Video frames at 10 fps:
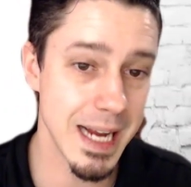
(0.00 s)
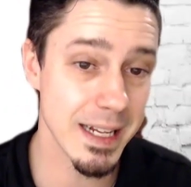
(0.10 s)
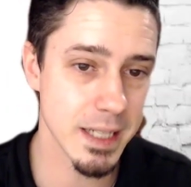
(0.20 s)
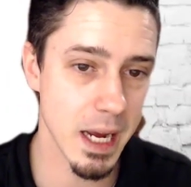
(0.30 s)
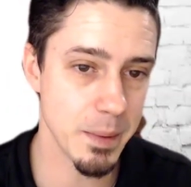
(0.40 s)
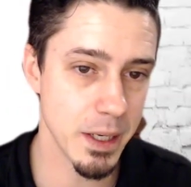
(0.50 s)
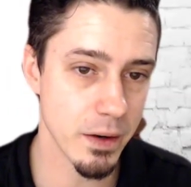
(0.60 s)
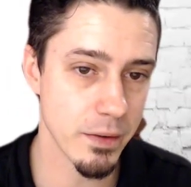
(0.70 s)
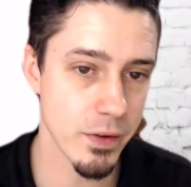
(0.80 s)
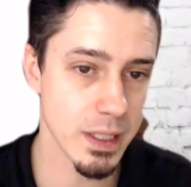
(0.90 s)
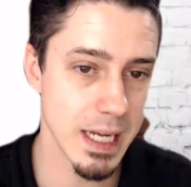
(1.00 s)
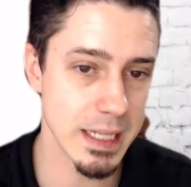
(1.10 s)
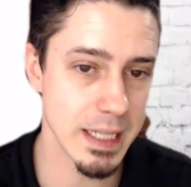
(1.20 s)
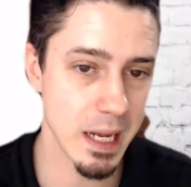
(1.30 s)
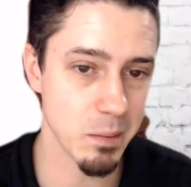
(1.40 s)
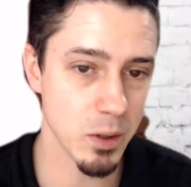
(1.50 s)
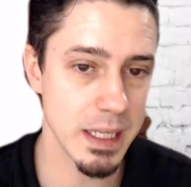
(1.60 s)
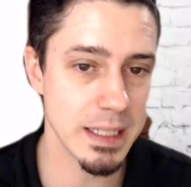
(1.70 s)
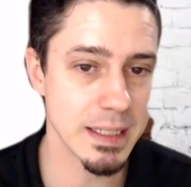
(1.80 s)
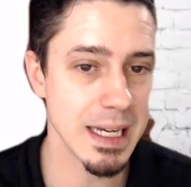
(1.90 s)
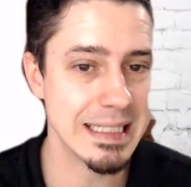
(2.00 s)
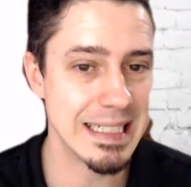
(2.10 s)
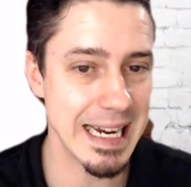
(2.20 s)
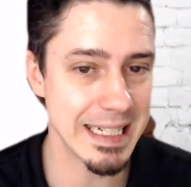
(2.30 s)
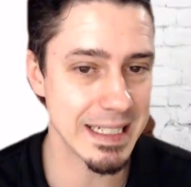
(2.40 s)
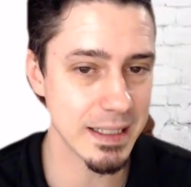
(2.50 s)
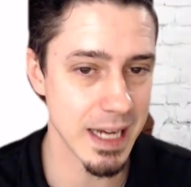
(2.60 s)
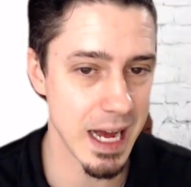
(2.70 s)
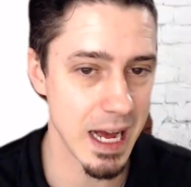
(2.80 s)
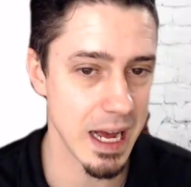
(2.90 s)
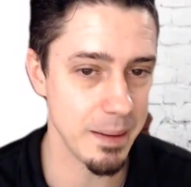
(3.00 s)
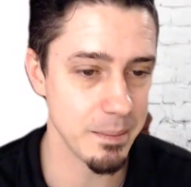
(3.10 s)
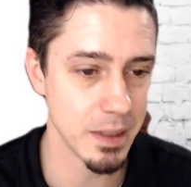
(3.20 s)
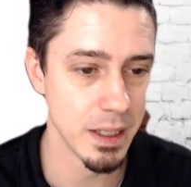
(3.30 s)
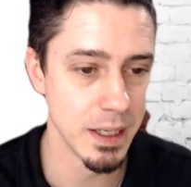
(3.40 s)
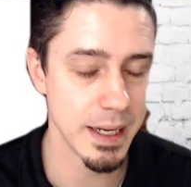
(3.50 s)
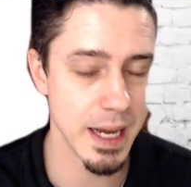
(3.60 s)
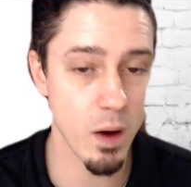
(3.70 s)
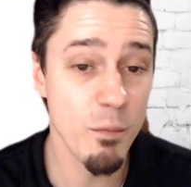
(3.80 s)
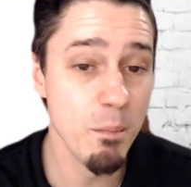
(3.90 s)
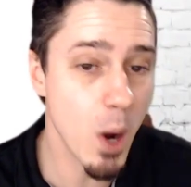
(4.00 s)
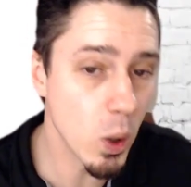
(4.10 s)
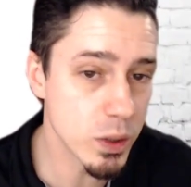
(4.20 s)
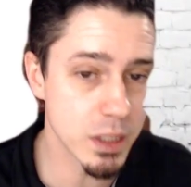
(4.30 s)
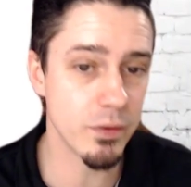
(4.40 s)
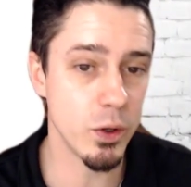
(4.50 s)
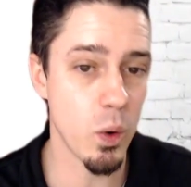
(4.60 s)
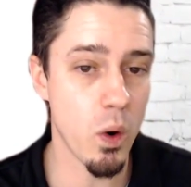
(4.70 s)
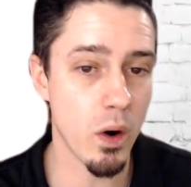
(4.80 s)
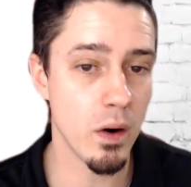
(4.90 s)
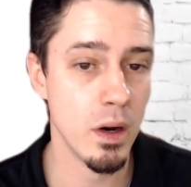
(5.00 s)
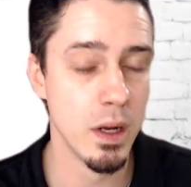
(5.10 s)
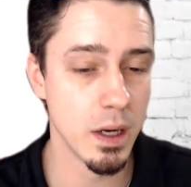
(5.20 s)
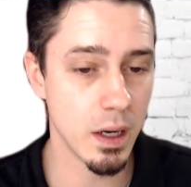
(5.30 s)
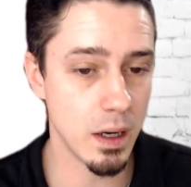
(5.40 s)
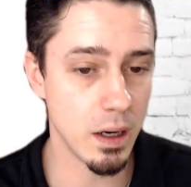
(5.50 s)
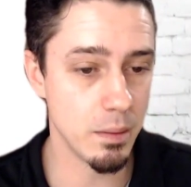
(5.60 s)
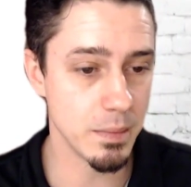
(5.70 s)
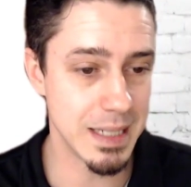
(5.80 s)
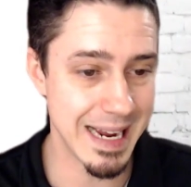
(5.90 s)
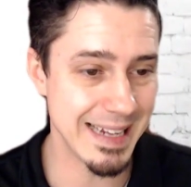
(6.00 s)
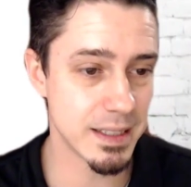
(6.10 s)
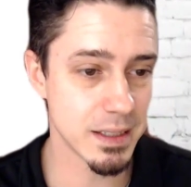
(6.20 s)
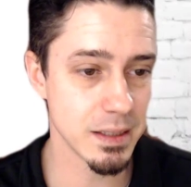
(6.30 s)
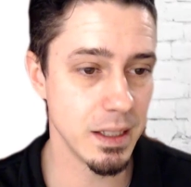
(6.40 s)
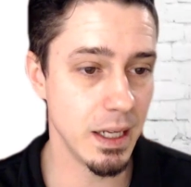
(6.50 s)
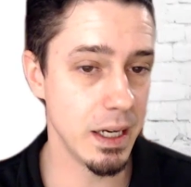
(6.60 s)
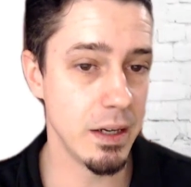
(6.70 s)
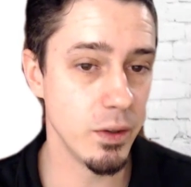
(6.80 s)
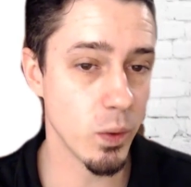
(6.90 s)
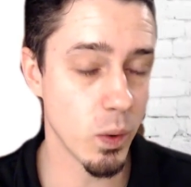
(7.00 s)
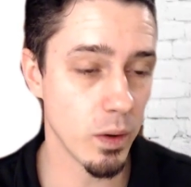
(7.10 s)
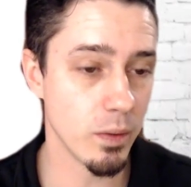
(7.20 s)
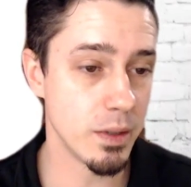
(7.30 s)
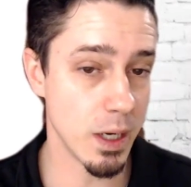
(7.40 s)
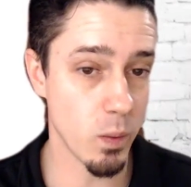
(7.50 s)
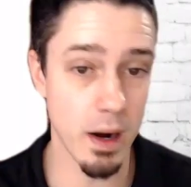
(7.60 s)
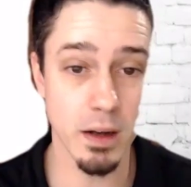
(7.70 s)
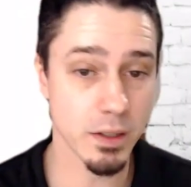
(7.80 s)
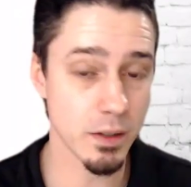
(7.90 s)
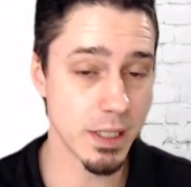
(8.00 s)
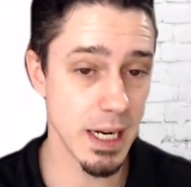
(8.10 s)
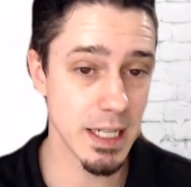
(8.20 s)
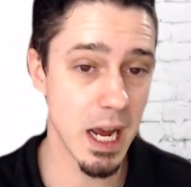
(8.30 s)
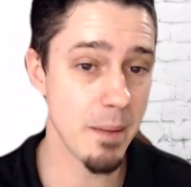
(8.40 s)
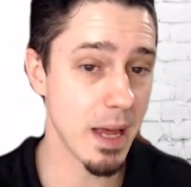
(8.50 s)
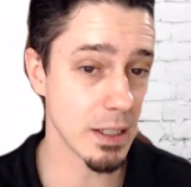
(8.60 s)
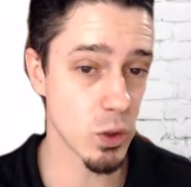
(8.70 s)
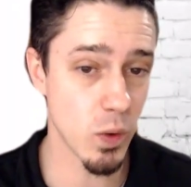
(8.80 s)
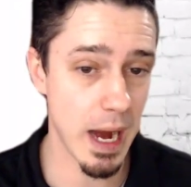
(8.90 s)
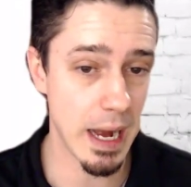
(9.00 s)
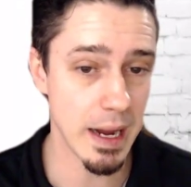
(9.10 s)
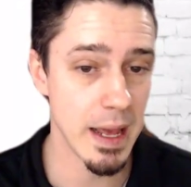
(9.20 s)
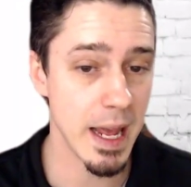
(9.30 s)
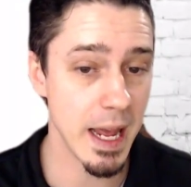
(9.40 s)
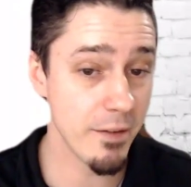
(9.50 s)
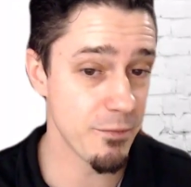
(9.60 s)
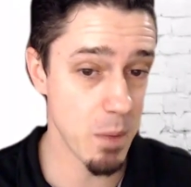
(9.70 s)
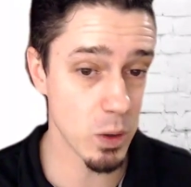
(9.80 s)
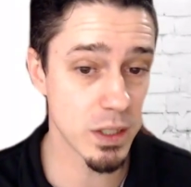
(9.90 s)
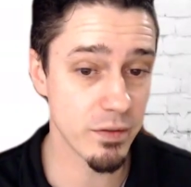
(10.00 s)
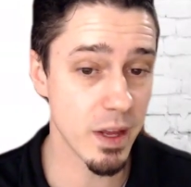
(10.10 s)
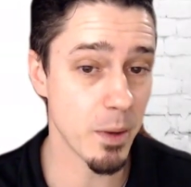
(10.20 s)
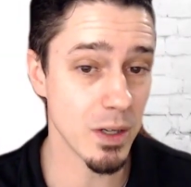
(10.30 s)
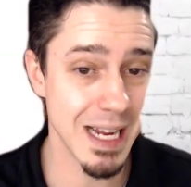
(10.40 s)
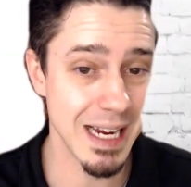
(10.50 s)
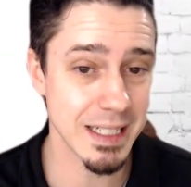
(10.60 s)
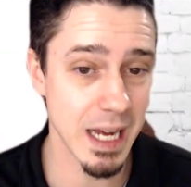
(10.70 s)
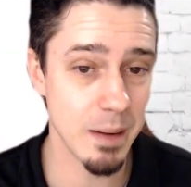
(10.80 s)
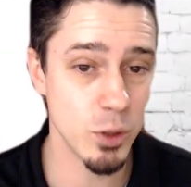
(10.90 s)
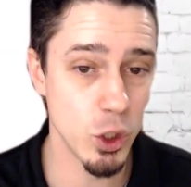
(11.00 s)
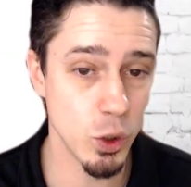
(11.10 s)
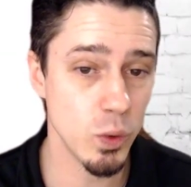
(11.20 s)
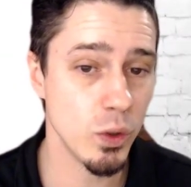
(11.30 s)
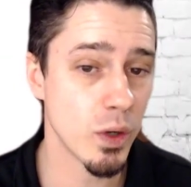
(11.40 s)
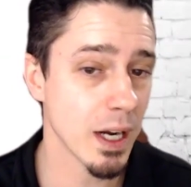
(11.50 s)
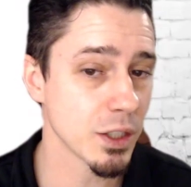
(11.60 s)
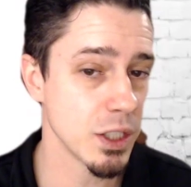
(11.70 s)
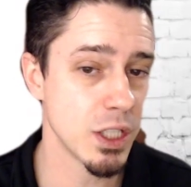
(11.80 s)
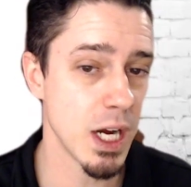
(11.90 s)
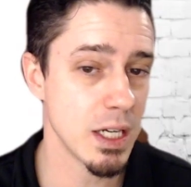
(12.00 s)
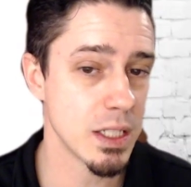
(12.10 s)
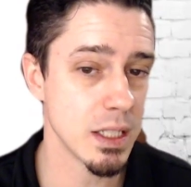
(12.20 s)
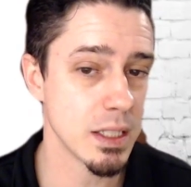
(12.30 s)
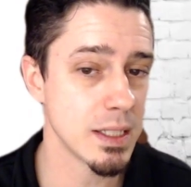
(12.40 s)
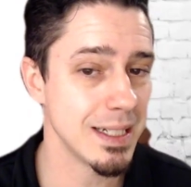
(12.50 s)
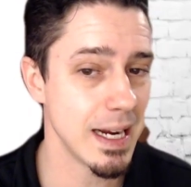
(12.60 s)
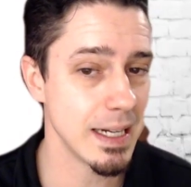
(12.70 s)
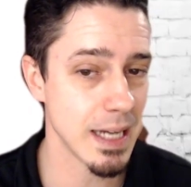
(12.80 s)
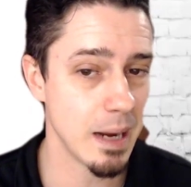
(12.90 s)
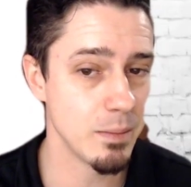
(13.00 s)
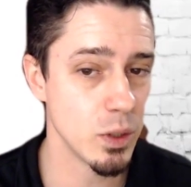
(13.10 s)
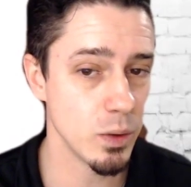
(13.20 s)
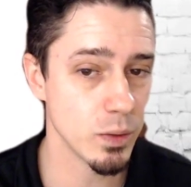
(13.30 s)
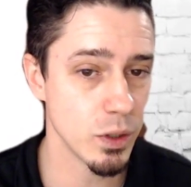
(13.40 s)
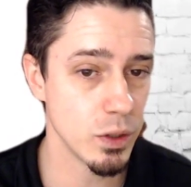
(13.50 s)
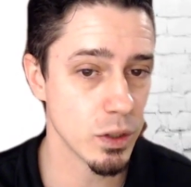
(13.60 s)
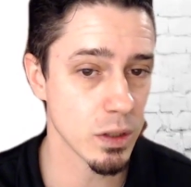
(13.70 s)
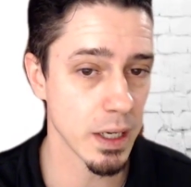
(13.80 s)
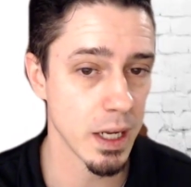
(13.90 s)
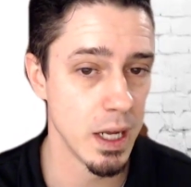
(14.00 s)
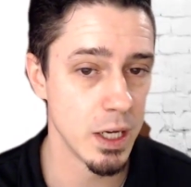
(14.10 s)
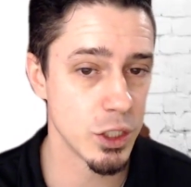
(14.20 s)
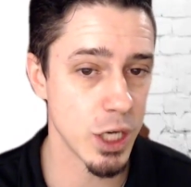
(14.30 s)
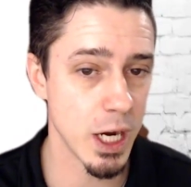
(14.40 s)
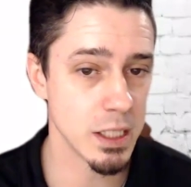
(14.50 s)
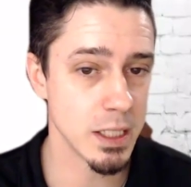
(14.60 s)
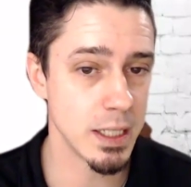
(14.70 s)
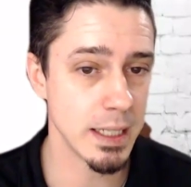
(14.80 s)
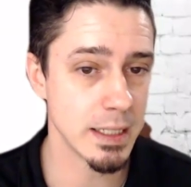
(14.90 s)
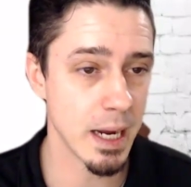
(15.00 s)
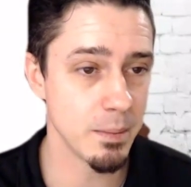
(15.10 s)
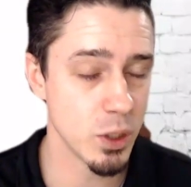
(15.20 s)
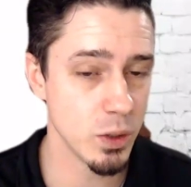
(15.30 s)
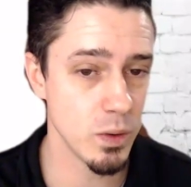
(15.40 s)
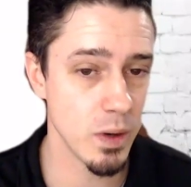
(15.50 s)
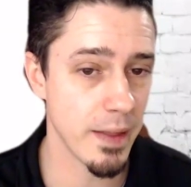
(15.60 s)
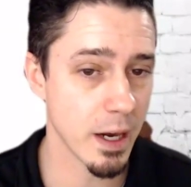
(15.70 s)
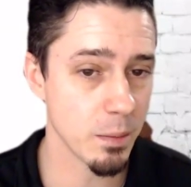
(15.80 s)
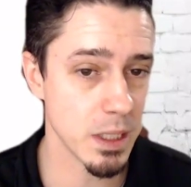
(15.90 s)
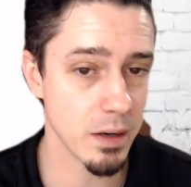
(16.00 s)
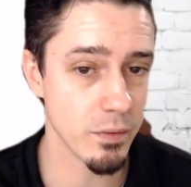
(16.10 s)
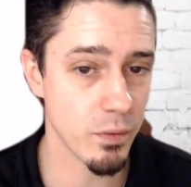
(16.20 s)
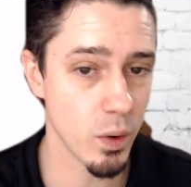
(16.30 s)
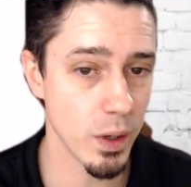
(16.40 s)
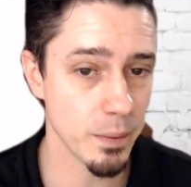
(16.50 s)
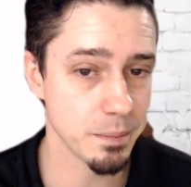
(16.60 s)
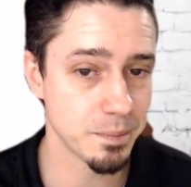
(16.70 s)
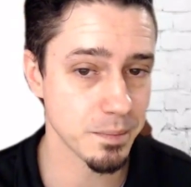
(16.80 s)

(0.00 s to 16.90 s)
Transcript: data type here for the date table is a date time. Now, if most of your dates in your data warehouse are date time, that's great. If most of them are date time 2, you can actually change this to date time 2. So you just click change to date time 2, and that'll be done for you.